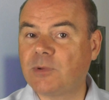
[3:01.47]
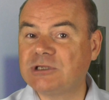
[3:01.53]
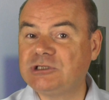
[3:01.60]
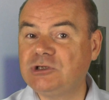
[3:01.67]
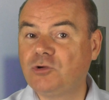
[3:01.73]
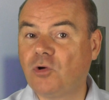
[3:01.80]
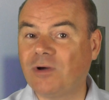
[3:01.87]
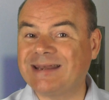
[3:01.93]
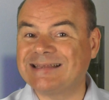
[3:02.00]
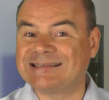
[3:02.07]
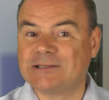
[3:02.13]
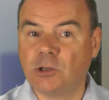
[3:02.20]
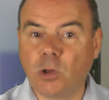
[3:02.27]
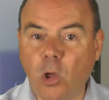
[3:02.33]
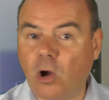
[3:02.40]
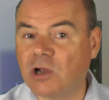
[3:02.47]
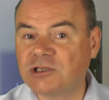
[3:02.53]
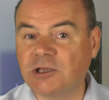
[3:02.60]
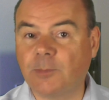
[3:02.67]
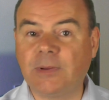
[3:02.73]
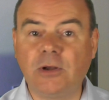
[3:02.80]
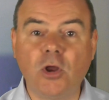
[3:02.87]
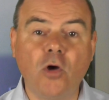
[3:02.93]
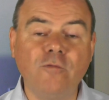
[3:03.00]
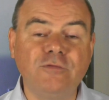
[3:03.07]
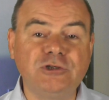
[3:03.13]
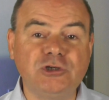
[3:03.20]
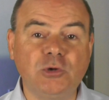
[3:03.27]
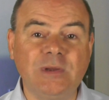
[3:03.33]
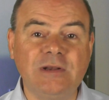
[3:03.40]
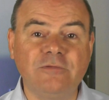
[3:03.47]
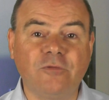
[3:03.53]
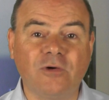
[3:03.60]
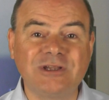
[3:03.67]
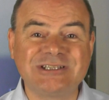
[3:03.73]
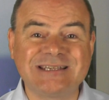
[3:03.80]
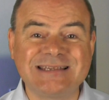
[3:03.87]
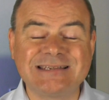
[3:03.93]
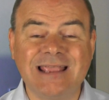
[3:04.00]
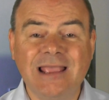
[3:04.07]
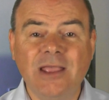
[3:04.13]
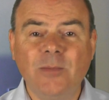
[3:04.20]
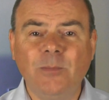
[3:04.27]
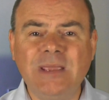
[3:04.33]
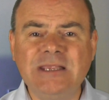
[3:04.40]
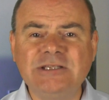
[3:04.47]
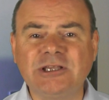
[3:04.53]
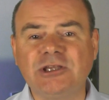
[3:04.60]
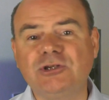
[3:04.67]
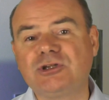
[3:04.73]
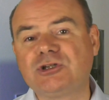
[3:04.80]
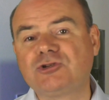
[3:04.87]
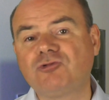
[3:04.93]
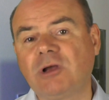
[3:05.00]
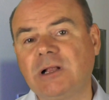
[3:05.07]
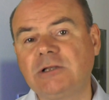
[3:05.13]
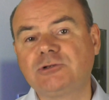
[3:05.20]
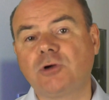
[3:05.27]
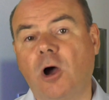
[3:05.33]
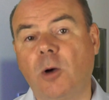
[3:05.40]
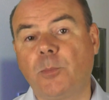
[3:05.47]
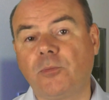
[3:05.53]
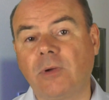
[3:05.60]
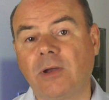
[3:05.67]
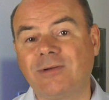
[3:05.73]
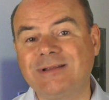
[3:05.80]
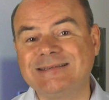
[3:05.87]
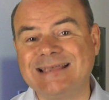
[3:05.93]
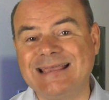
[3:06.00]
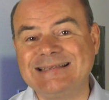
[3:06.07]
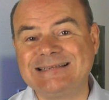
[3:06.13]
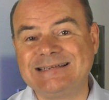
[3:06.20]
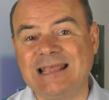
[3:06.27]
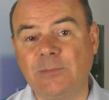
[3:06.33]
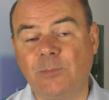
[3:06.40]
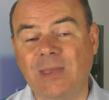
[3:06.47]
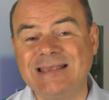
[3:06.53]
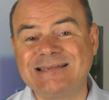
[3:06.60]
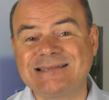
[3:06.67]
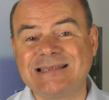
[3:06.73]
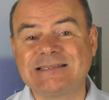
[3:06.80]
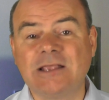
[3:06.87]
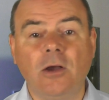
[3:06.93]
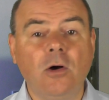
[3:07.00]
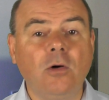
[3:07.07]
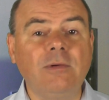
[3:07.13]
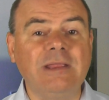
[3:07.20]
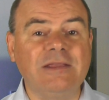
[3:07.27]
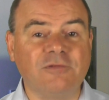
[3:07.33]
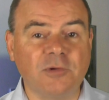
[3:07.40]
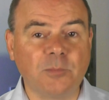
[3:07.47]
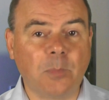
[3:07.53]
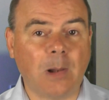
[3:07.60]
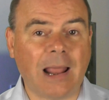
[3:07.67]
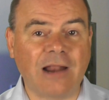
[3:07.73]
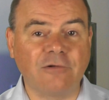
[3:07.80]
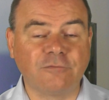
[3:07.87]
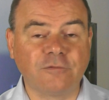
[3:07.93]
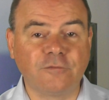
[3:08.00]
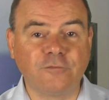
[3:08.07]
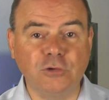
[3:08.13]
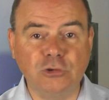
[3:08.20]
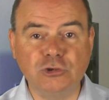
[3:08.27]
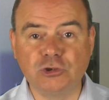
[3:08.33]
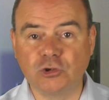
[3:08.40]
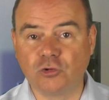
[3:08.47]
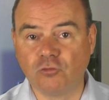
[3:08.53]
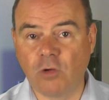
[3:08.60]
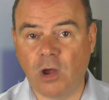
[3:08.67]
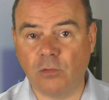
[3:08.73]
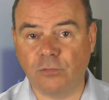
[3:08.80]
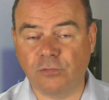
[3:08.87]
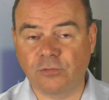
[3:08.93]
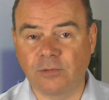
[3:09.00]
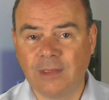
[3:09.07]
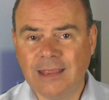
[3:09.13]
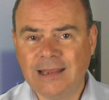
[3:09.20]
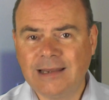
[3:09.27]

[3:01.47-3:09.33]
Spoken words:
because you've got it locked up in overdue invoices means that you struggle to operate on a day-to-day basis or even plan for future growth.